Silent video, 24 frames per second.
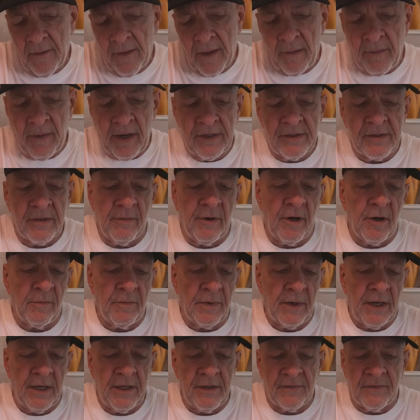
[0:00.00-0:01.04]
I made some
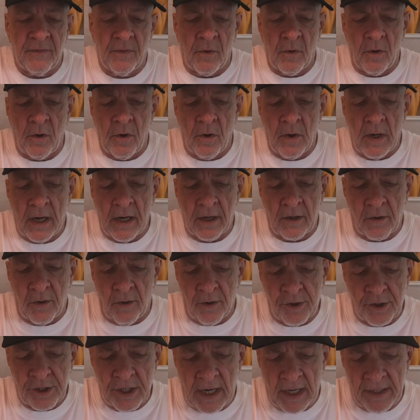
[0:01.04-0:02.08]
airplanes for uh,
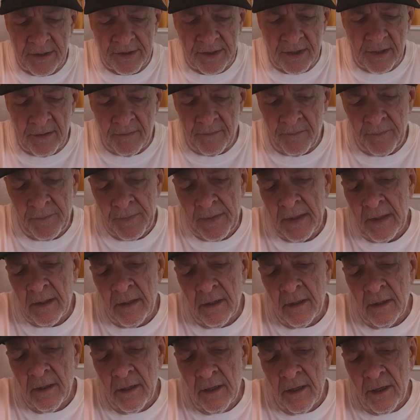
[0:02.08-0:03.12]
Kurt Johnson,
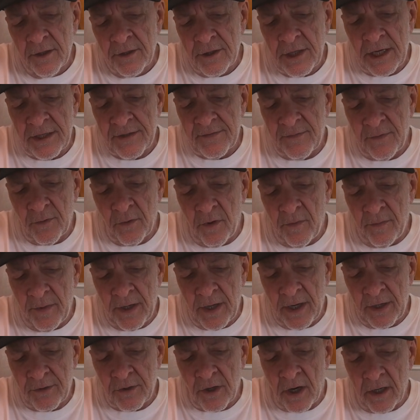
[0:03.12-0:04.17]
test flew them,
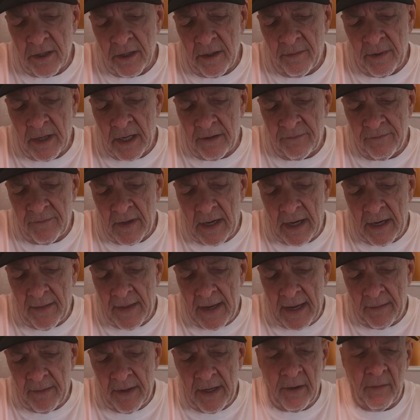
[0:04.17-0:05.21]
and I taught him how to fly
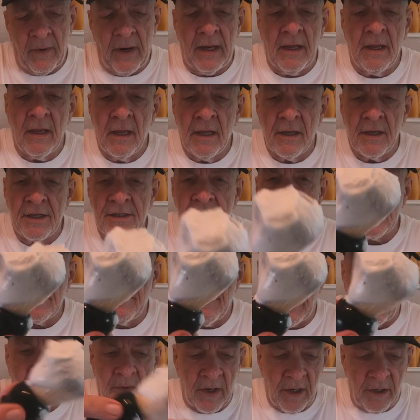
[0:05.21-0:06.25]
that. Anyway, this is
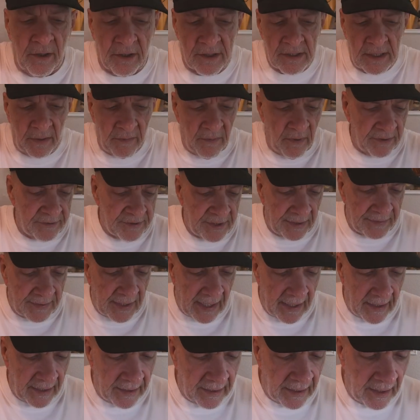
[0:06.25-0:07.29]
about what it looks like. We'll set
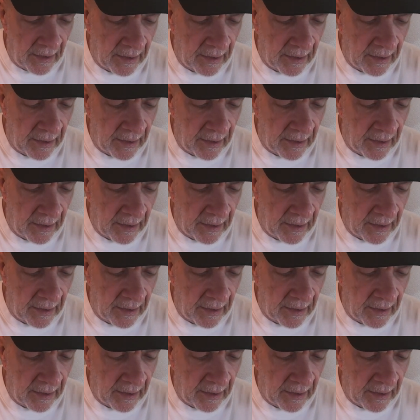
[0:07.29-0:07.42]
that in